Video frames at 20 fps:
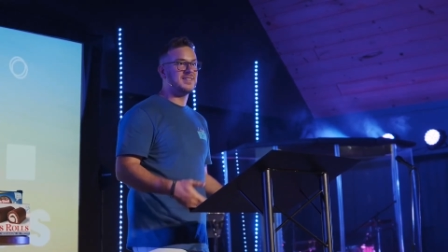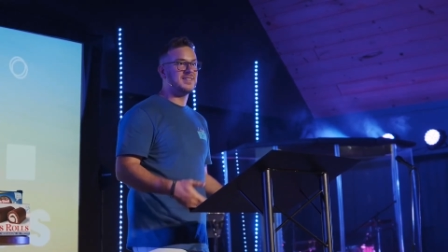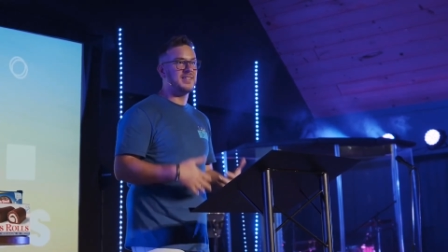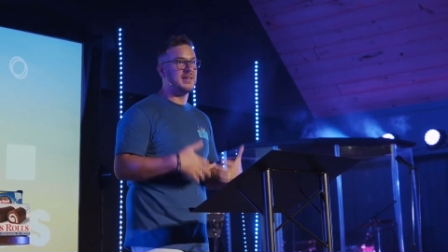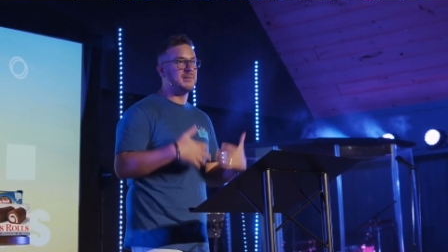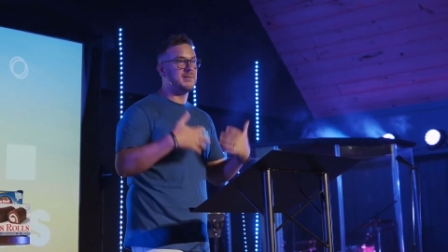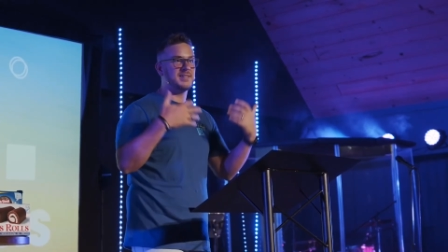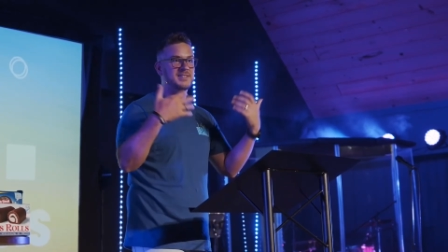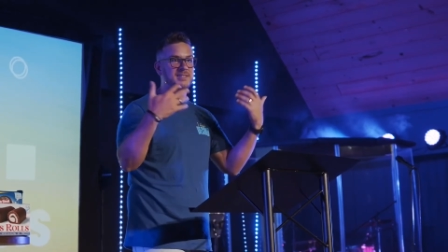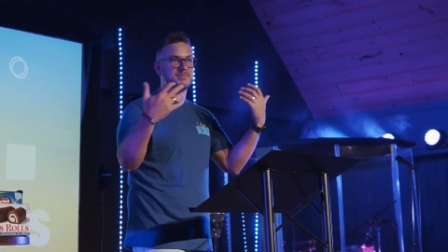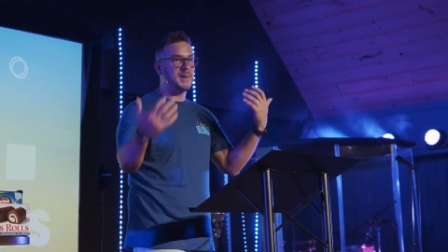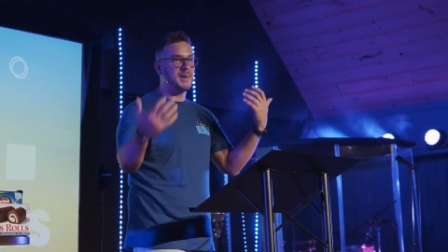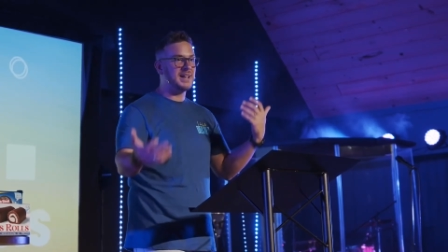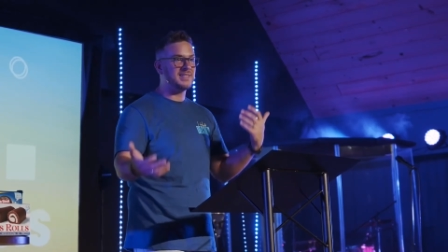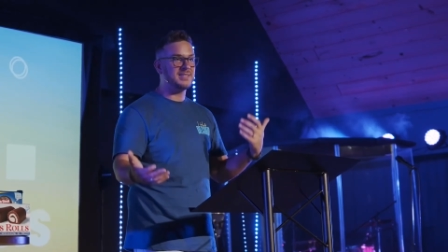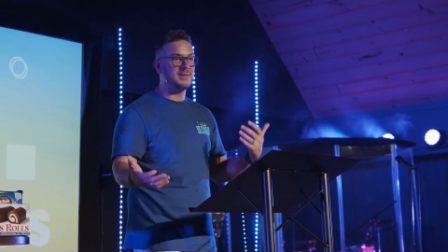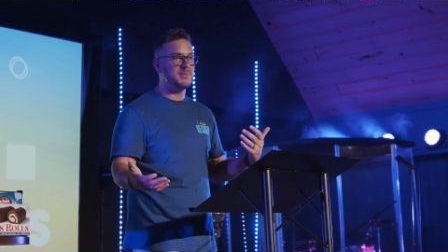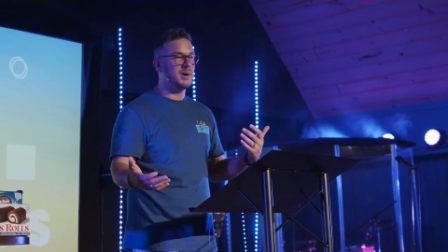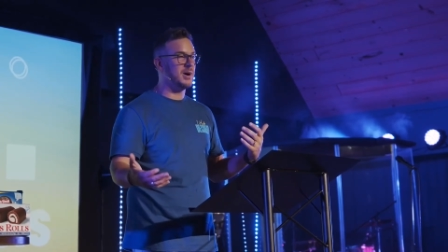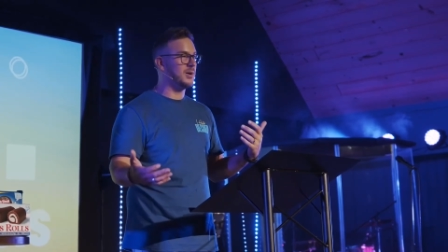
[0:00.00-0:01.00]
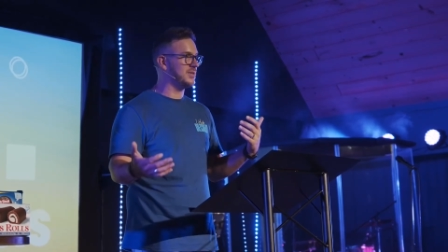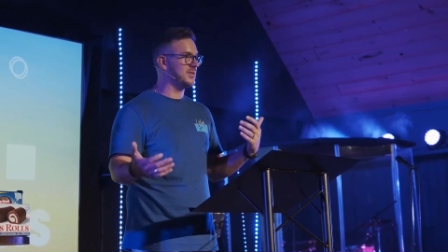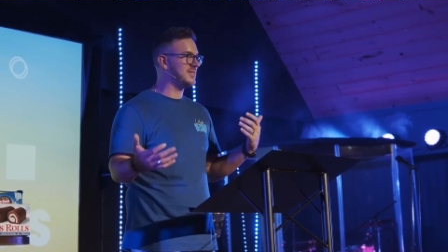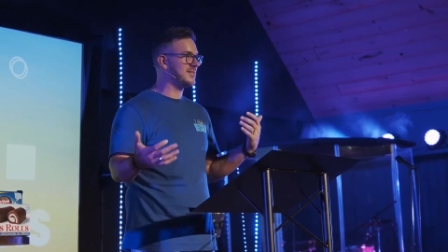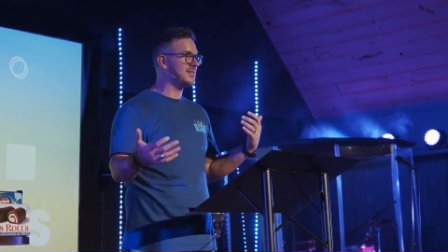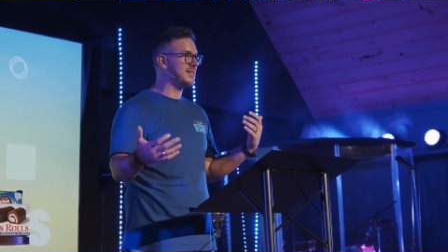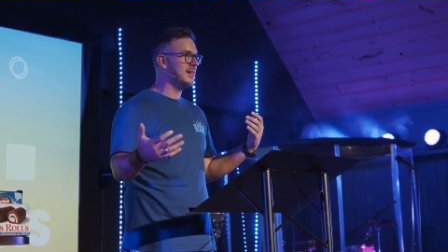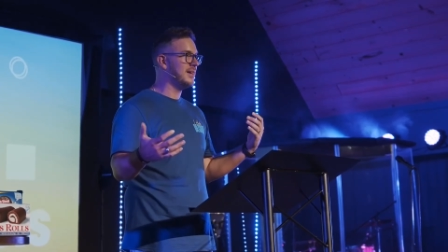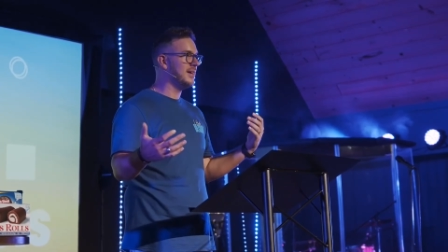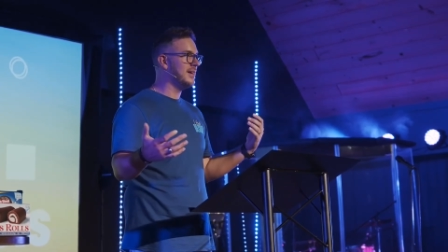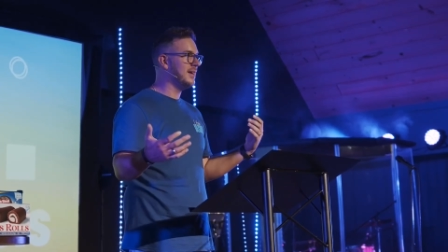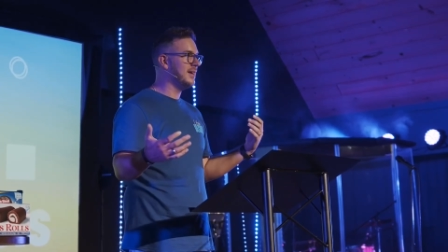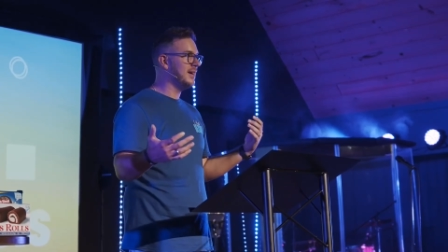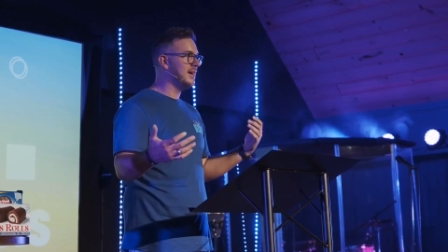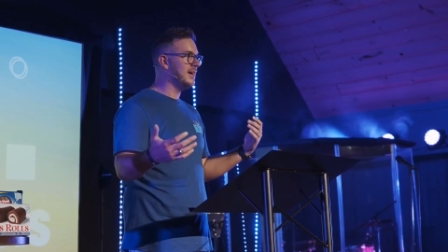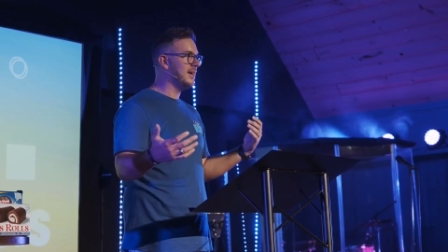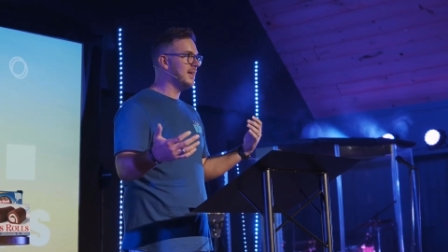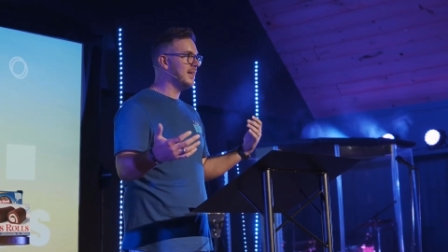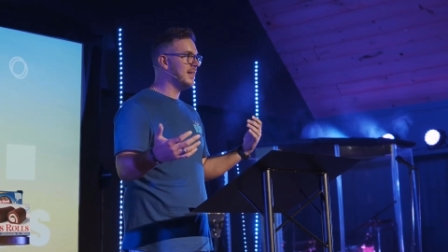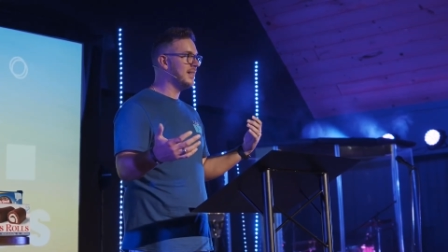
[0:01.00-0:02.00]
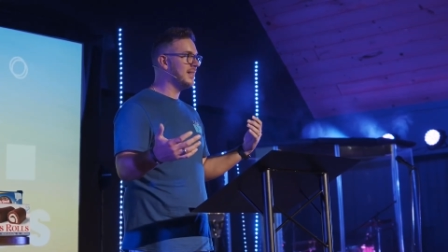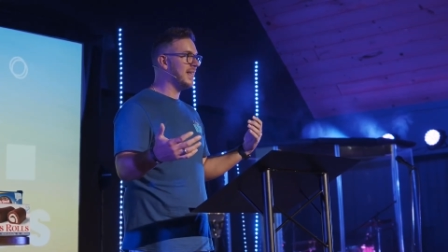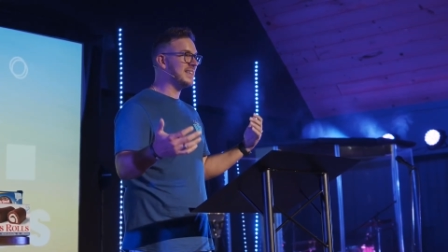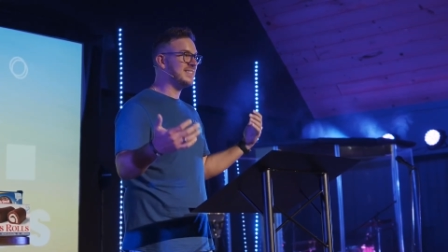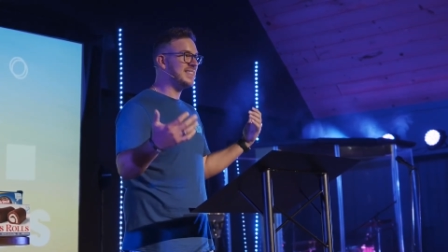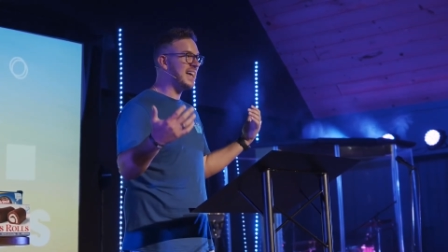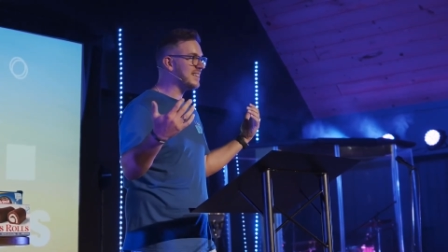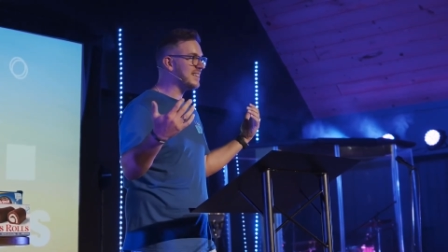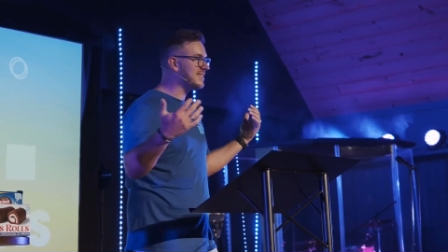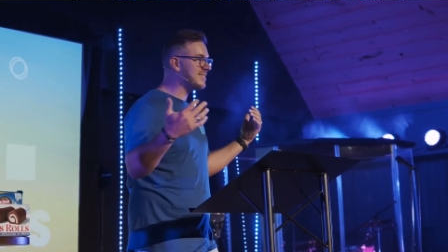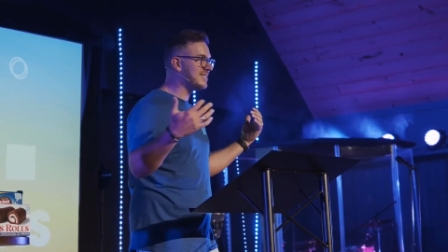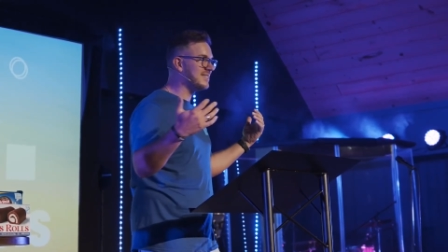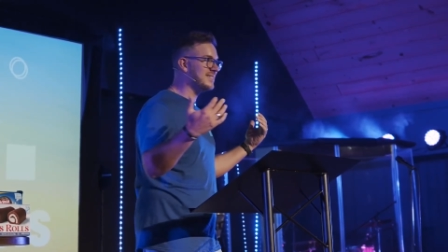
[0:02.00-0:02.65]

and they expect the most. Like that's